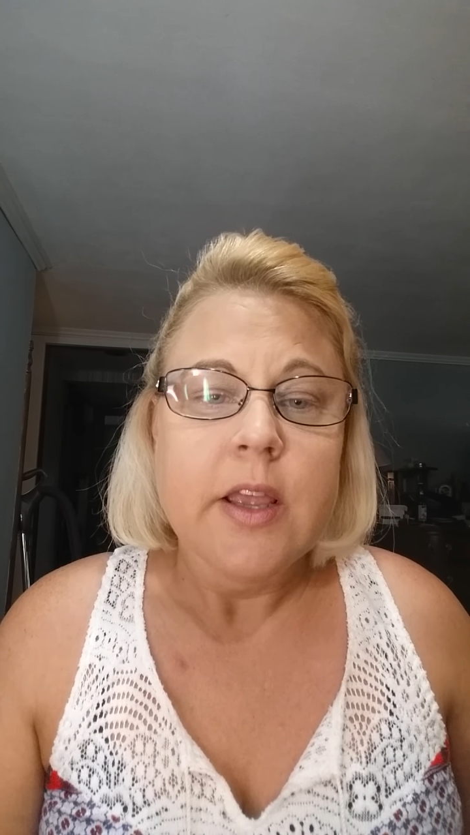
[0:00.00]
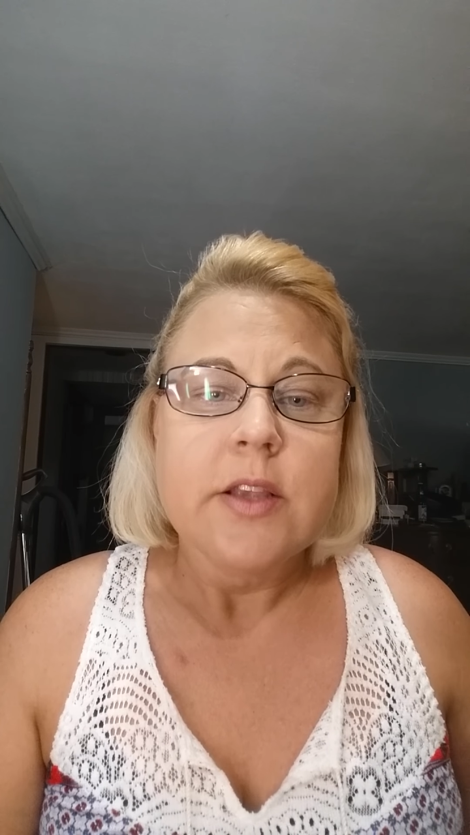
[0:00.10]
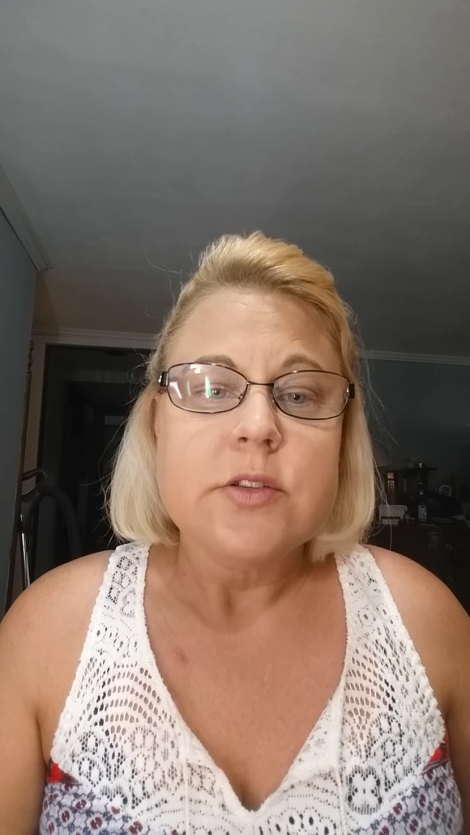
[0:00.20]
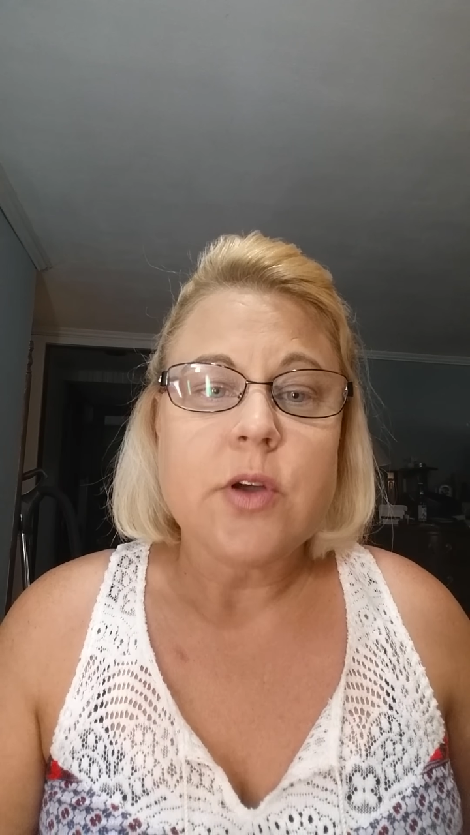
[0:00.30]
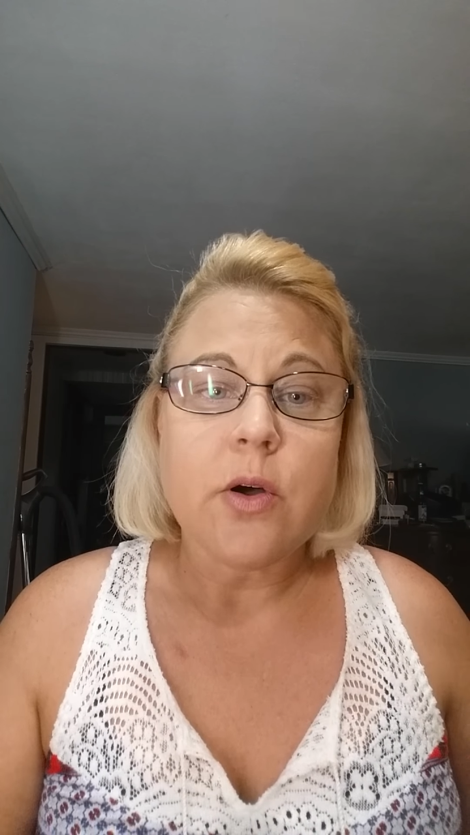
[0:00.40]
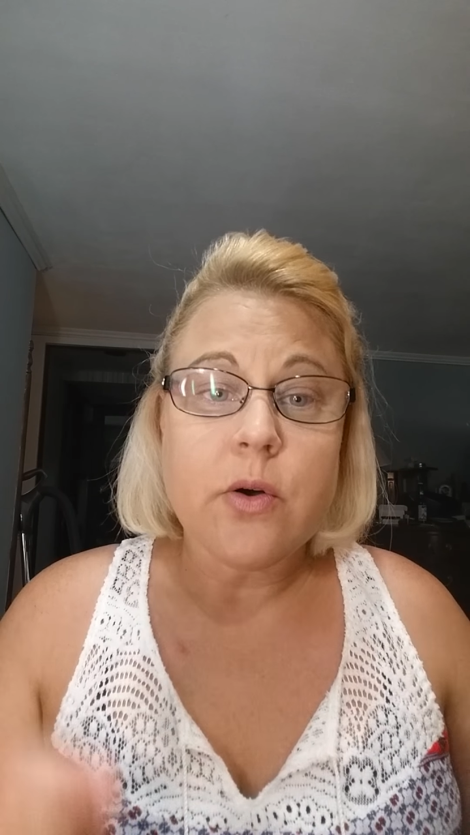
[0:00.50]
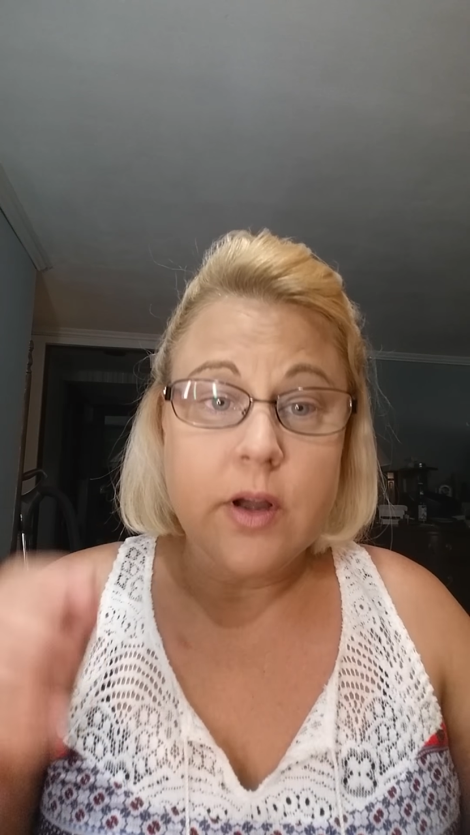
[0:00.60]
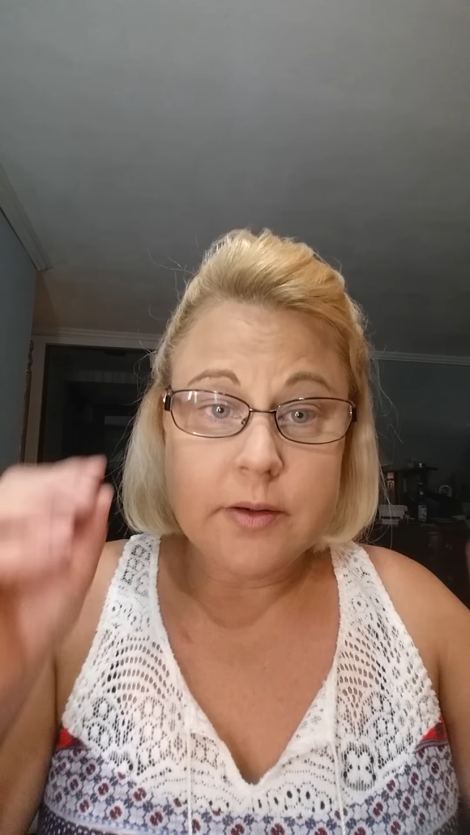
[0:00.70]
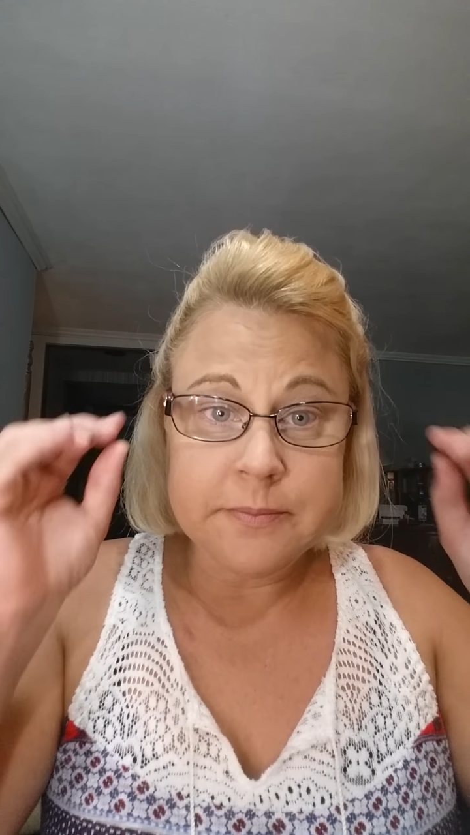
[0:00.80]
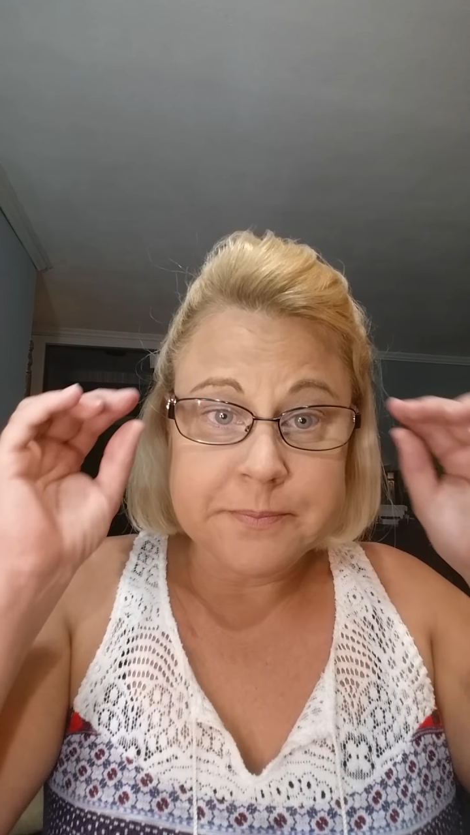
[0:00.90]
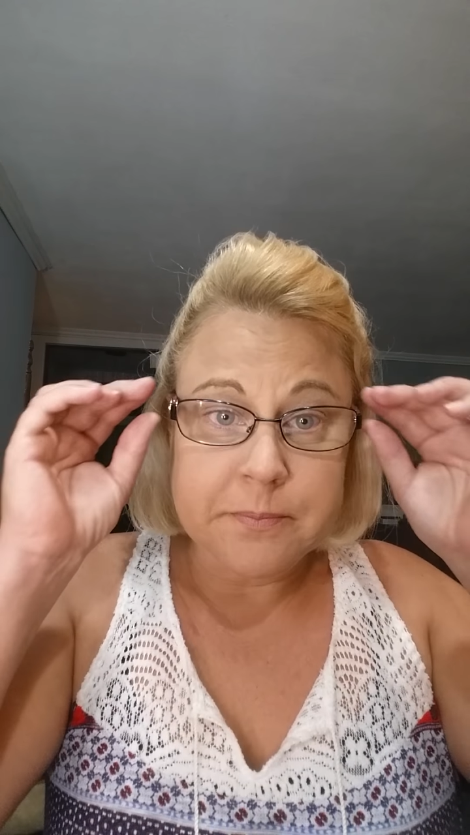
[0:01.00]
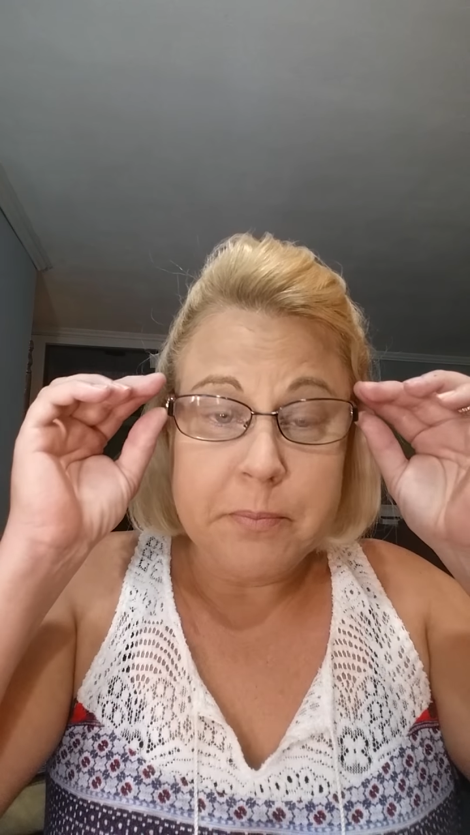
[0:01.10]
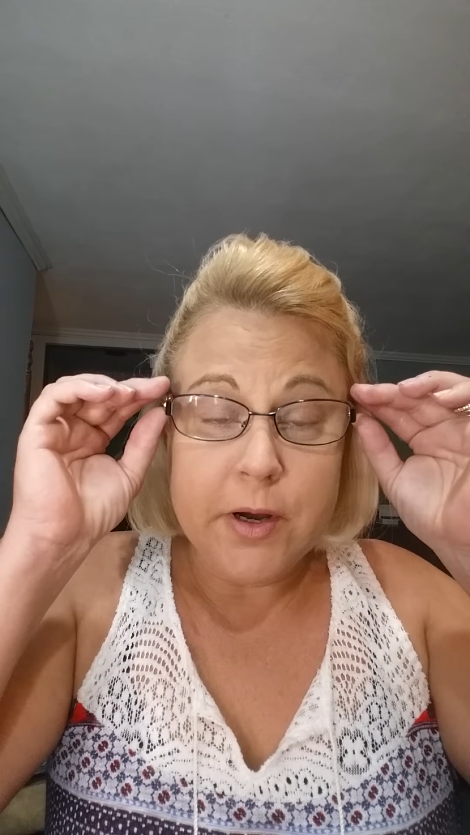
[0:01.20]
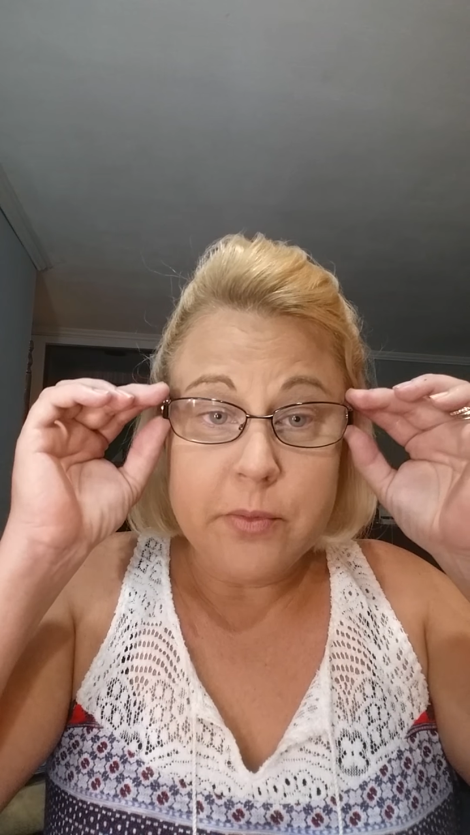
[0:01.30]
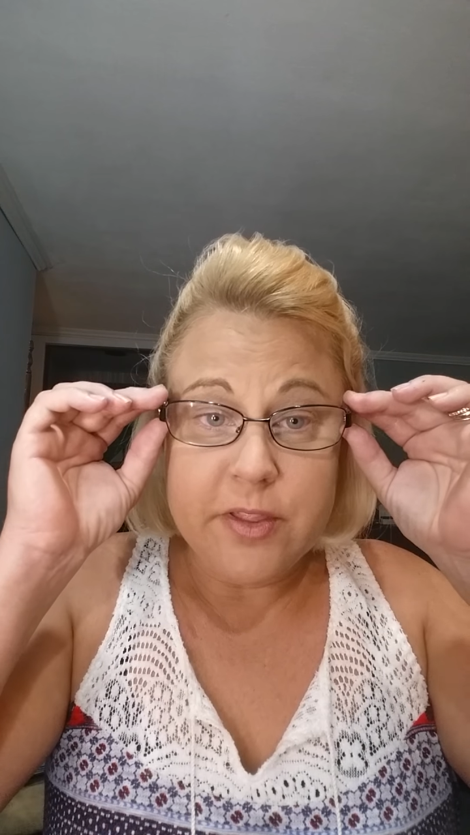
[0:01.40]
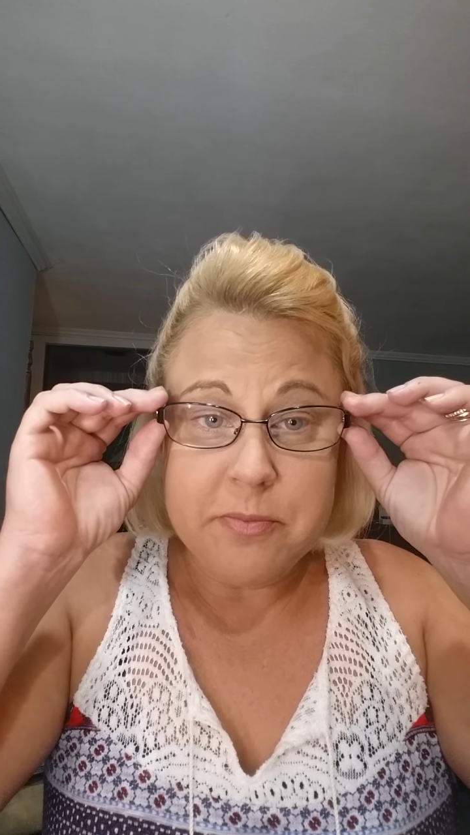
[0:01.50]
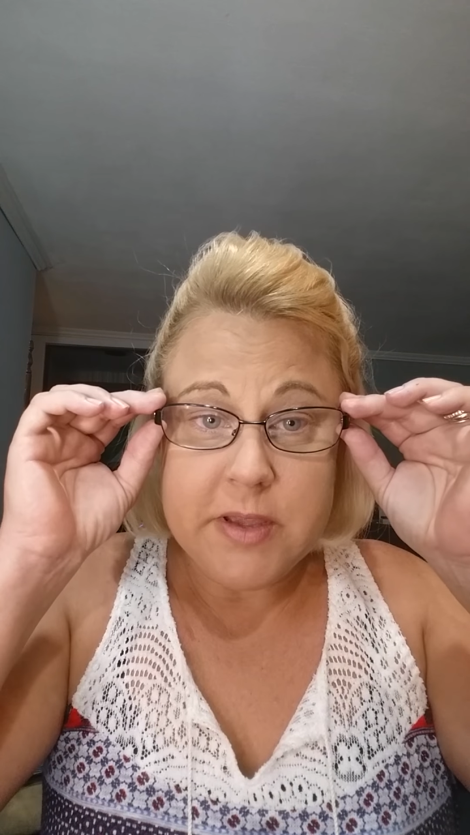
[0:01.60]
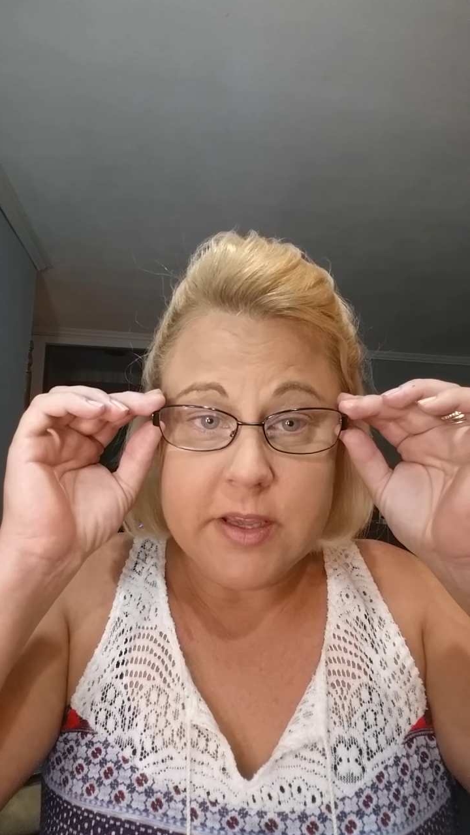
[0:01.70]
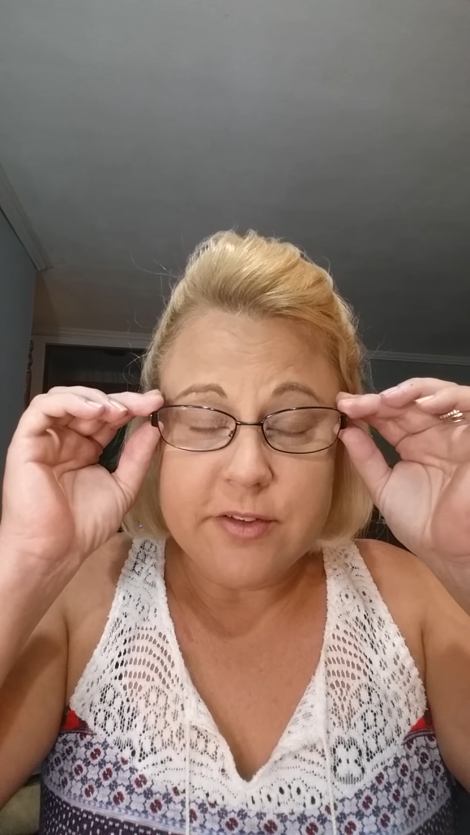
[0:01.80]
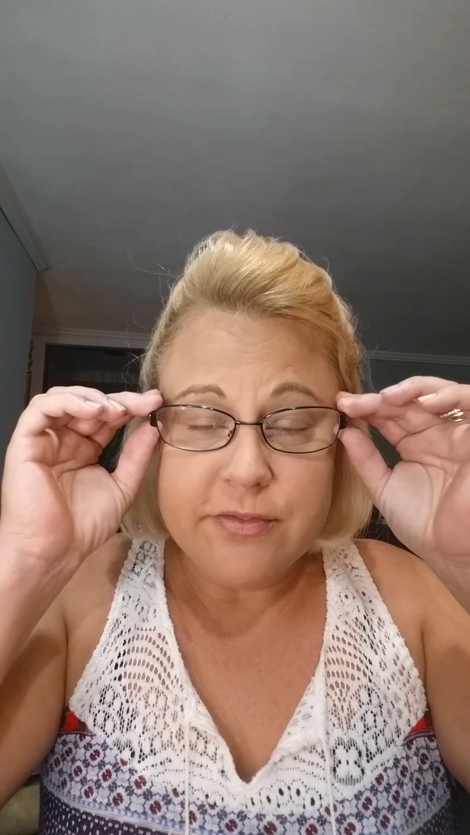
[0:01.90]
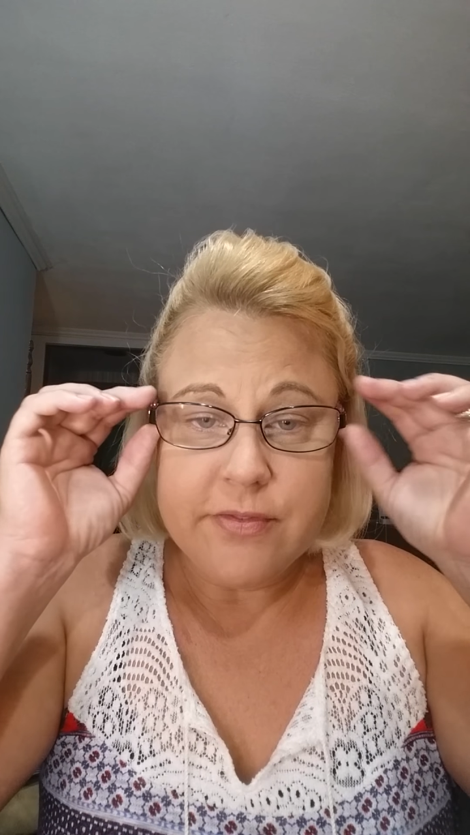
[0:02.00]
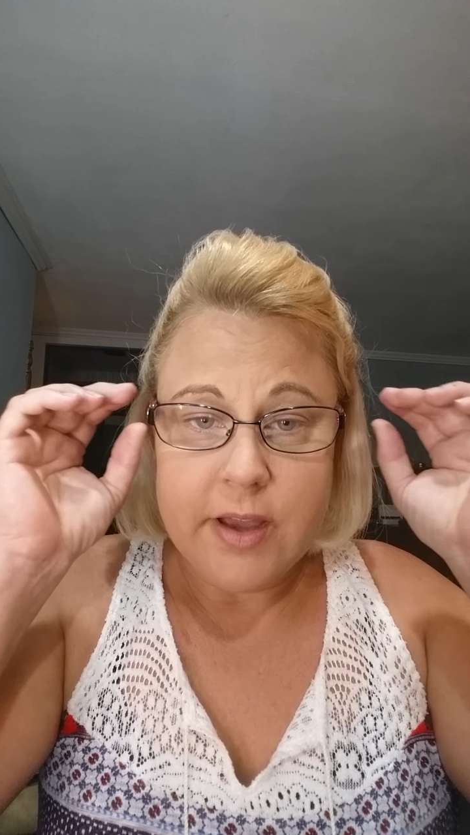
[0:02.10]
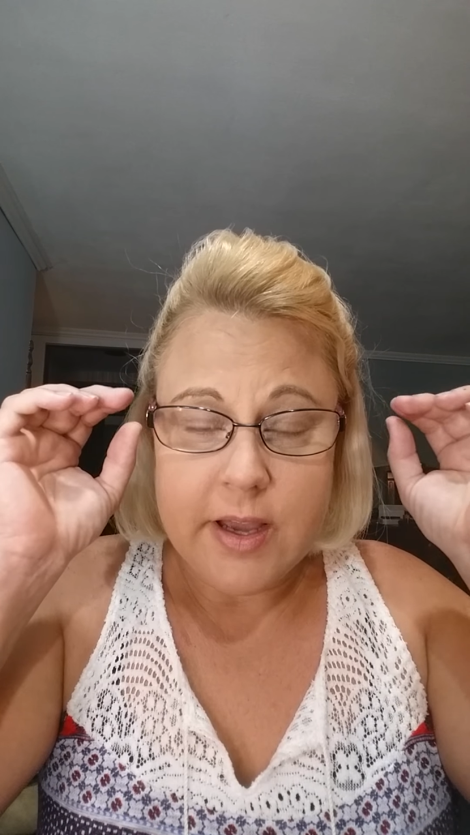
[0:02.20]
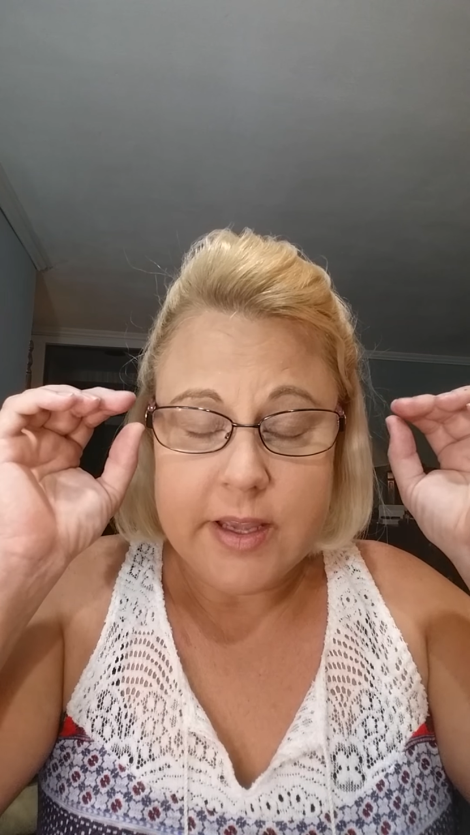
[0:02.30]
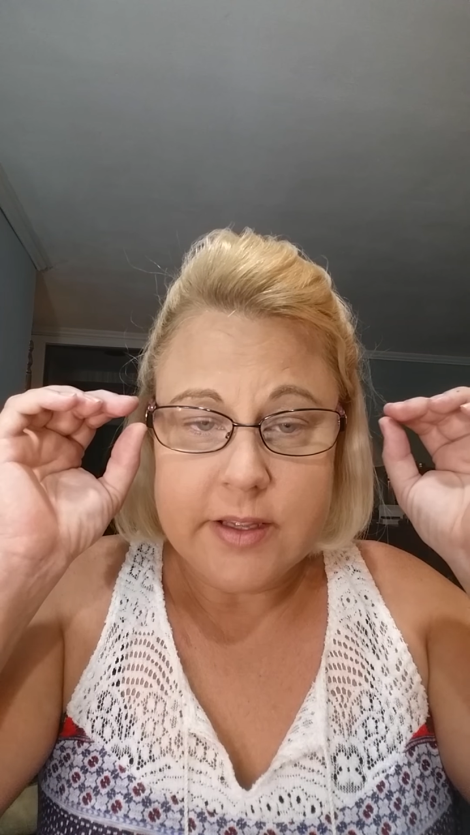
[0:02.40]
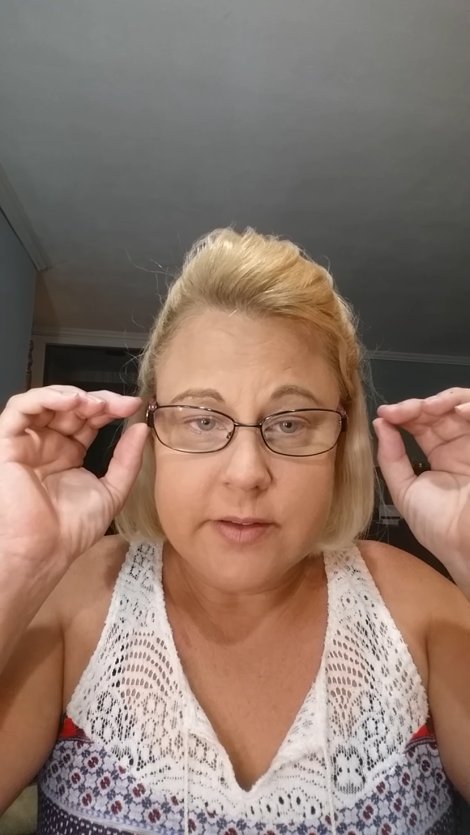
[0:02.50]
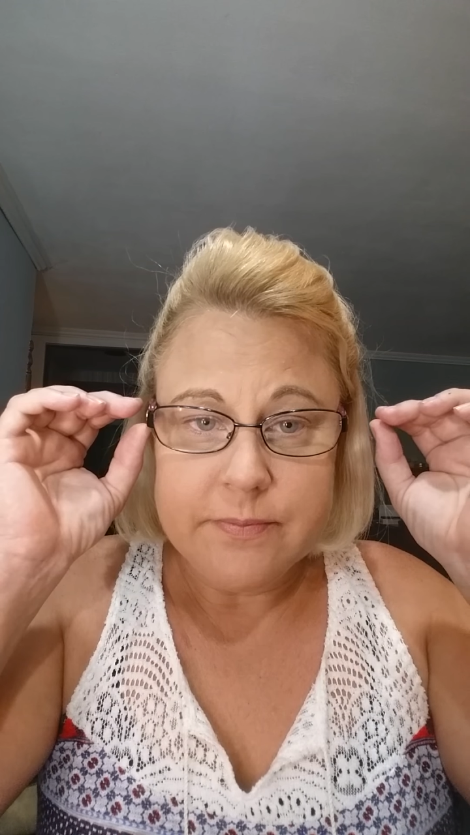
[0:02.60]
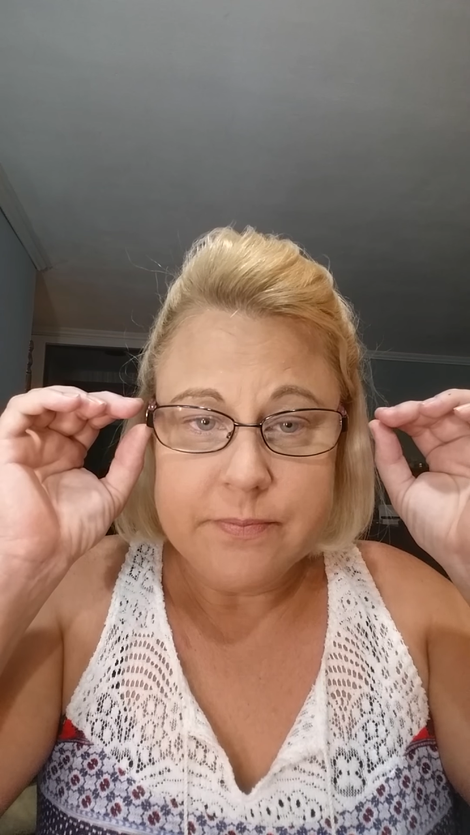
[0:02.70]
So bear with me if I